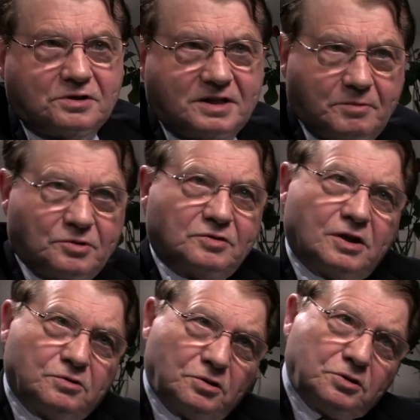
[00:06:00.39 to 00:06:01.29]
types of
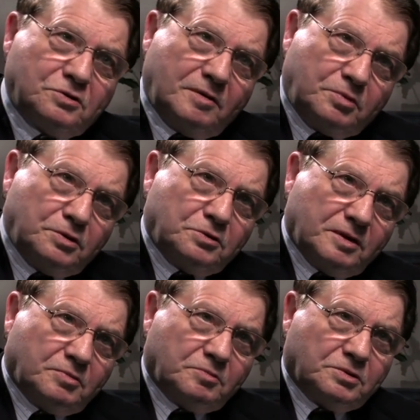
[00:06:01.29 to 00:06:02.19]
cells also are prone to
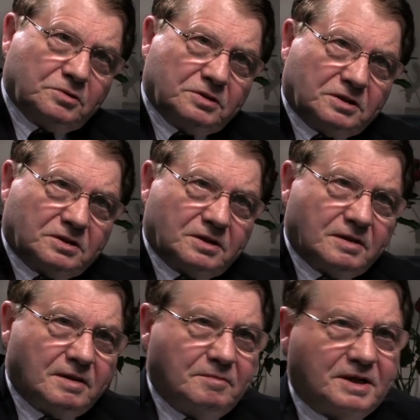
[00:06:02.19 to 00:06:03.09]
apoptosis.
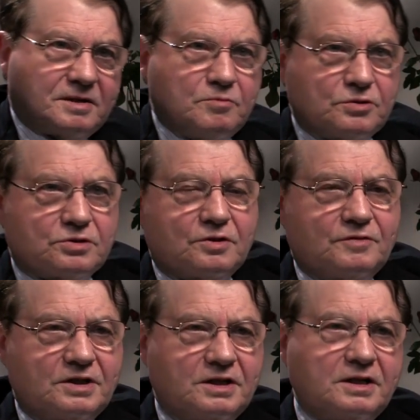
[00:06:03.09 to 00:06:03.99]
But most of
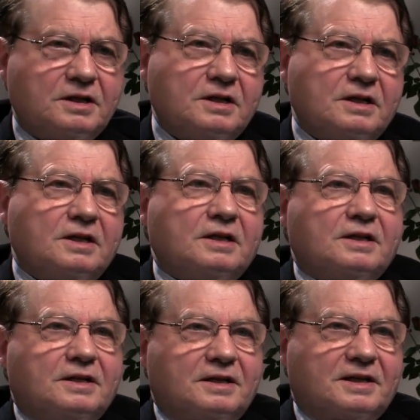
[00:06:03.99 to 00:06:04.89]
the
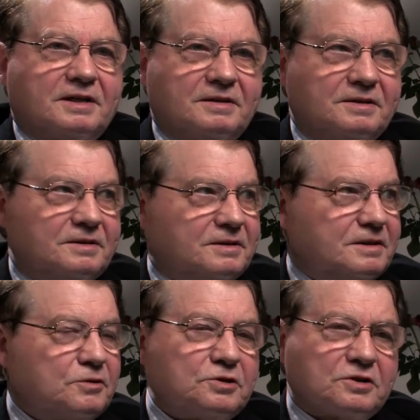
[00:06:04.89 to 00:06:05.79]

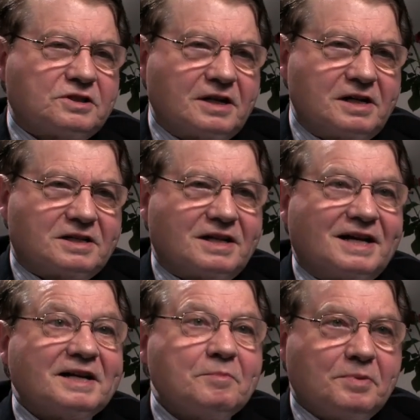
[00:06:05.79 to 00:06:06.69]
other cells
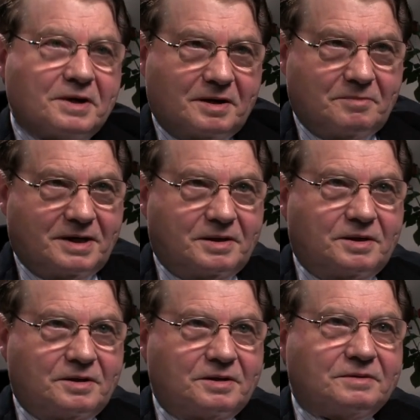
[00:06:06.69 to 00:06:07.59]
are repaired by
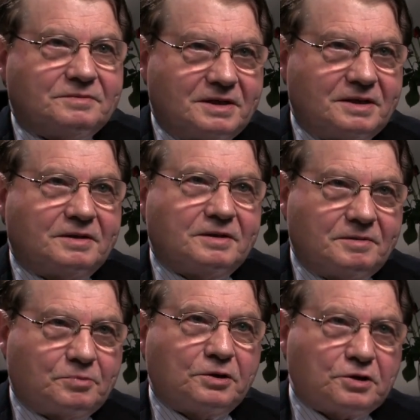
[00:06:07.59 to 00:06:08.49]

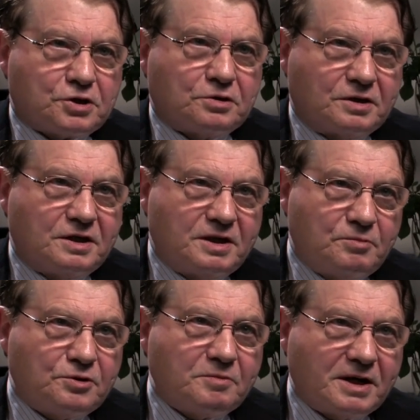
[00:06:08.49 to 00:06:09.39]
production in the
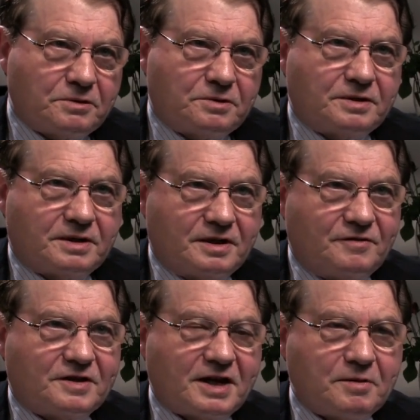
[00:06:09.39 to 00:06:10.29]
bone marrow and
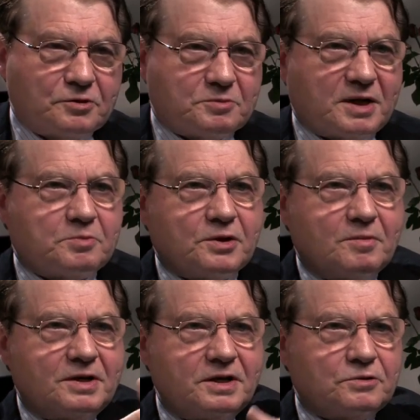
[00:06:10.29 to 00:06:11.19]
with thymus. But
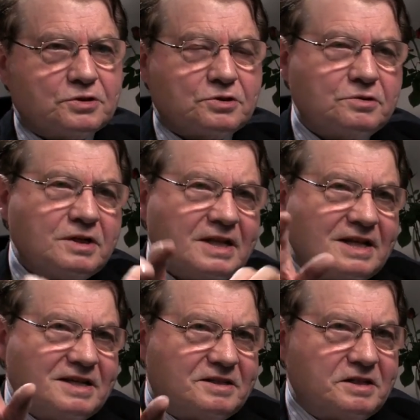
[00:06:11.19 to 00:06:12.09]
probably also,
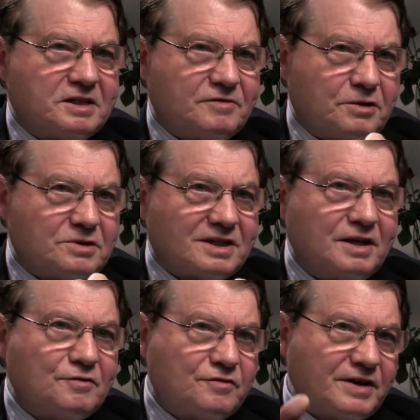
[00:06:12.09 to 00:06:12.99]
since the virus
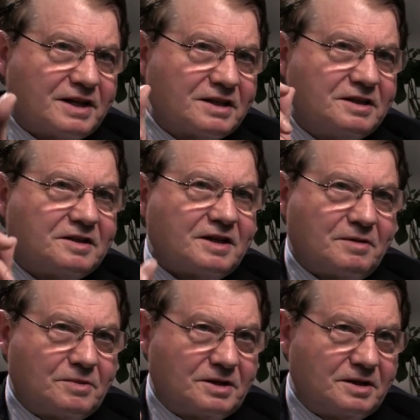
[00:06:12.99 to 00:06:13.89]
infects the
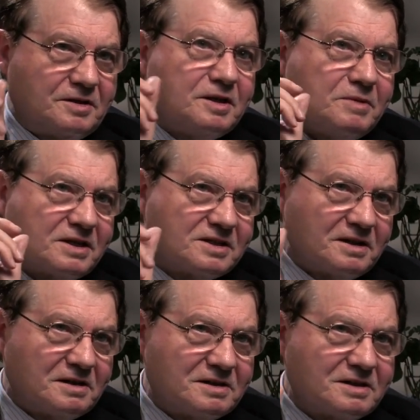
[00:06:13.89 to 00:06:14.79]
thymic
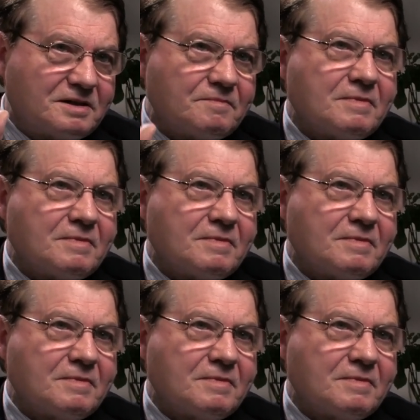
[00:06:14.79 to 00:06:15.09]
cells,